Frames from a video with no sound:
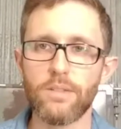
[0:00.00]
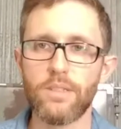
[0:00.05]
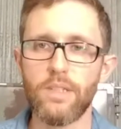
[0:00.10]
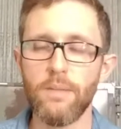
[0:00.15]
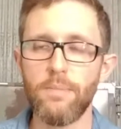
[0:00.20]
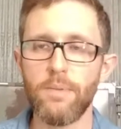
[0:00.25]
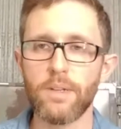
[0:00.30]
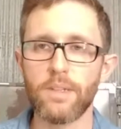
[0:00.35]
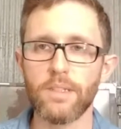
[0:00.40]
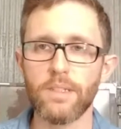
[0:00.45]

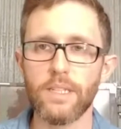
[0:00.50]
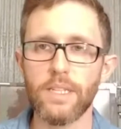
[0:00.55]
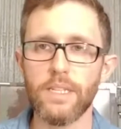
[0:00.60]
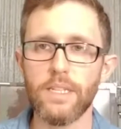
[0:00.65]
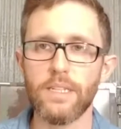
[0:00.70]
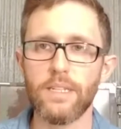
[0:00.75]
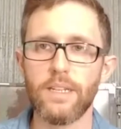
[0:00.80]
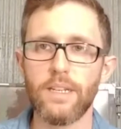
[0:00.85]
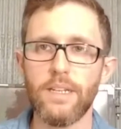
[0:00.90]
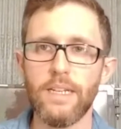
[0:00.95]

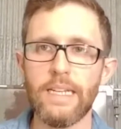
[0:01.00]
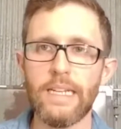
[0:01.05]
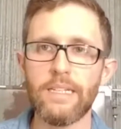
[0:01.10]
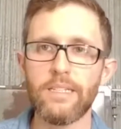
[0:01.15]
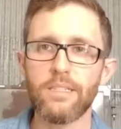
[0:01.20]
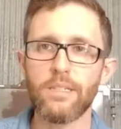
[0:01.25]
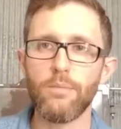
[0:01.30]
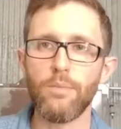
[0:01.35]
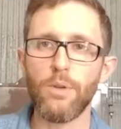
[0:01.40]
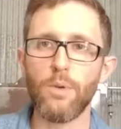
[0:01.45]
typically
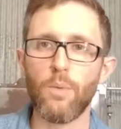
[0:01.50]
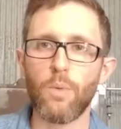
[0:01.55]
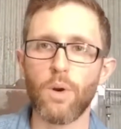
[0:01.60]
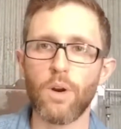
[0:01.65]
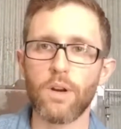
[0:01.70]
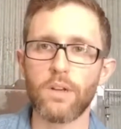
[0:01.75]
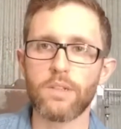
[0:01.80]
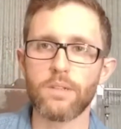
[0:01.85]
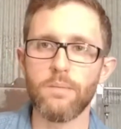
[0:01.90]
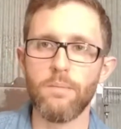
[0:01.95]
needs to be
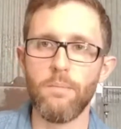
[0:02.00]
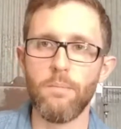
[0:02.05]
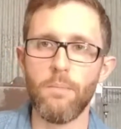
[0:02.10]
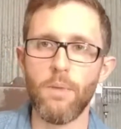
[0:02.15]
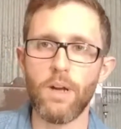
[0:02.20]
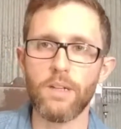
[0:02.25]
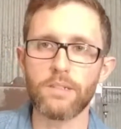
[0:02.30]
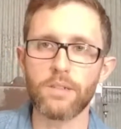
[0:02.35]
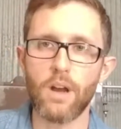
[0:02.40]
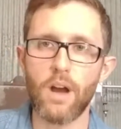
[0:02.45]
worked
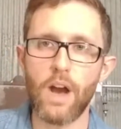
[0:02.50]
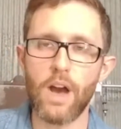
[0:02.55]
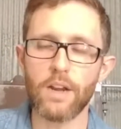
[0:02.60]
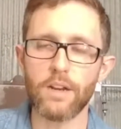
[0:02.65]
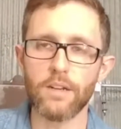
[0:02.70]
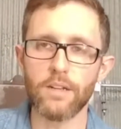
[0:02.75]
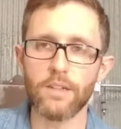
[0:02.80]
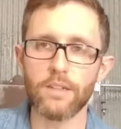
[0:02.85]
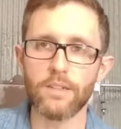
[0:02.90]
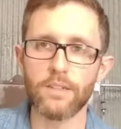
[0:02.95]
much
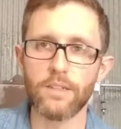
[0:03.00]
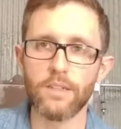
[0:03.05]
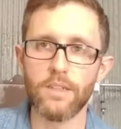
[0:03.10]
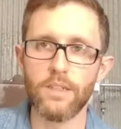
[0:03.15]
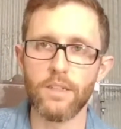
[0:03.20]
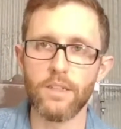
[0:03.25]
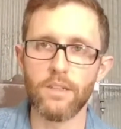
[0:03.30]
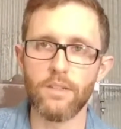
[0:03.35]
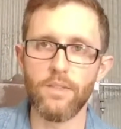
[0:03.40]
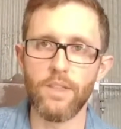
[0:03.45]
hotter
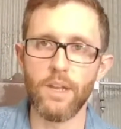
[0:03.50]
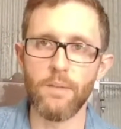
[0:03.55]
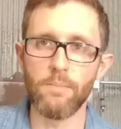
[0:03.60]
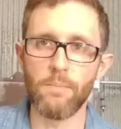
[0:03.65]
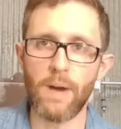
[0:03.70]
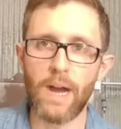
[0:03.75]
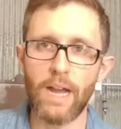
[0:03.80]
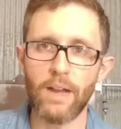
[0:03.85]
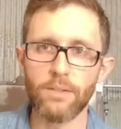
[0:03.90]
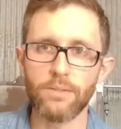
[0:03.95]
than
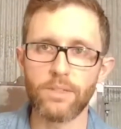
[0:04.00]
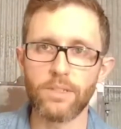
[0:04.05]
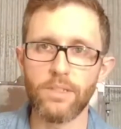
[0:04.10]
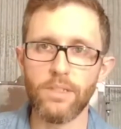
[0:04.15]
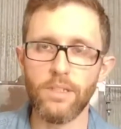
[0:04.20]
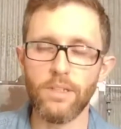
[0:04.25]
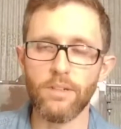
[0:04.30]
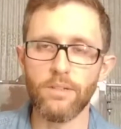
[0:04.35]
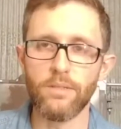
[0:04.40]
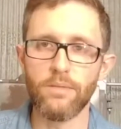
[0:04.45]
mild
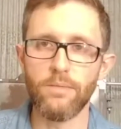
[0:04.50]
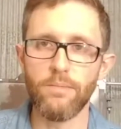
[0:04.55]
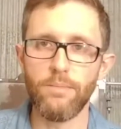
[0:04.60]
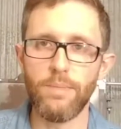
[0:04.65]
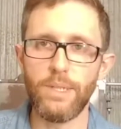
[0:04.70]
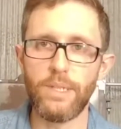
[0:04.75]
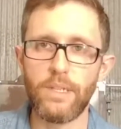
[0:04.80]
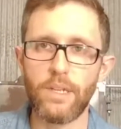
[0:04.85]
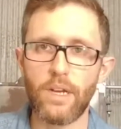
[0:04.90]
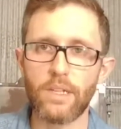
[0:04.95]
steel
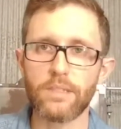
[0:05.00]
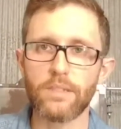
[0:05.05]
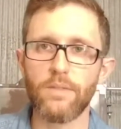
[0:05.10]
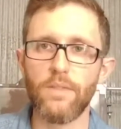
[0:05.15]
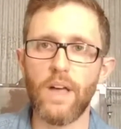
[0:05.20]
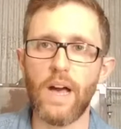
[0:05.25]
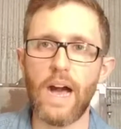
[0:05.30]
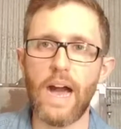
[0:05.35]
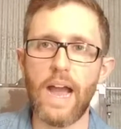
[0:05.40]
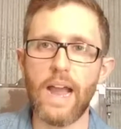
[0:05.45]
because of
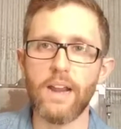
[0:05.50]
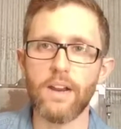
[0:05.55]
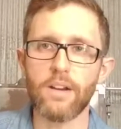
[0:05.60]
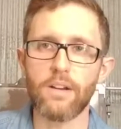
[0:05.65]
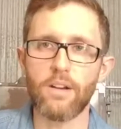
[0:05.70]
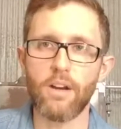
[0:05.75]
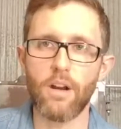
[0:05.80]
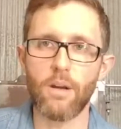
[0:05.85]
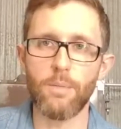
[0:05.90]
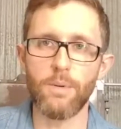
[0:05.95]
the higher
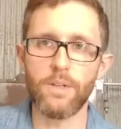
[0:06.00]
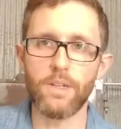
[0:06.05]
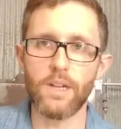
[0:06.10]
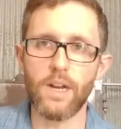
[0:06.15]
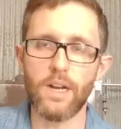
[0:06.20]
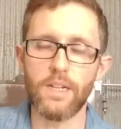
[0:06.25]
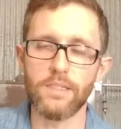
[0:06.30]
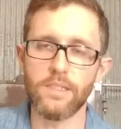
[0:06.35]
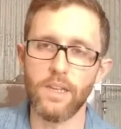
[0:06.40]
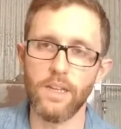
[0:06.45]
carbon
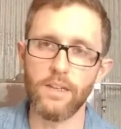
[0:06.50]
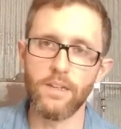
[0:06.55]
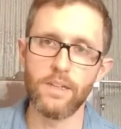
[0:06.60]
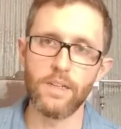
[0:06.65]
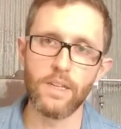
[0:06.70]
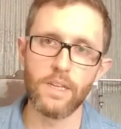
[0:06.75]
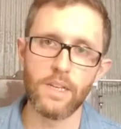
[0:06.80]
content.